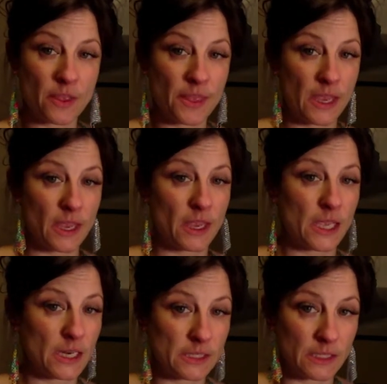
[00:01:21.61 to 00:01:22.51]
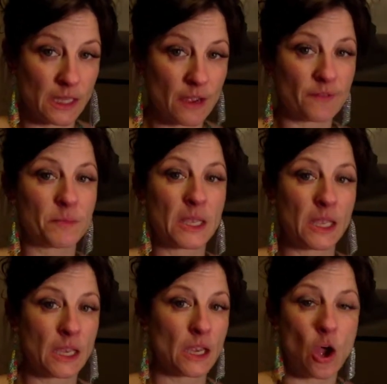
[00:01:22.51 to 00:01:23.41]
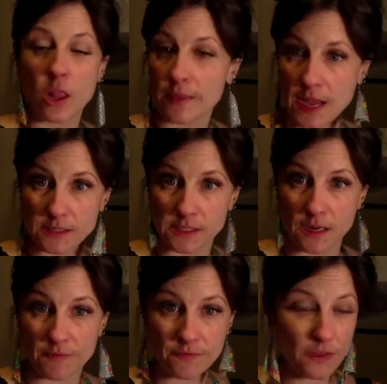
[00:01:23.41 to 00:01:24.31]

thinking he doesn't love me, all of that stuff.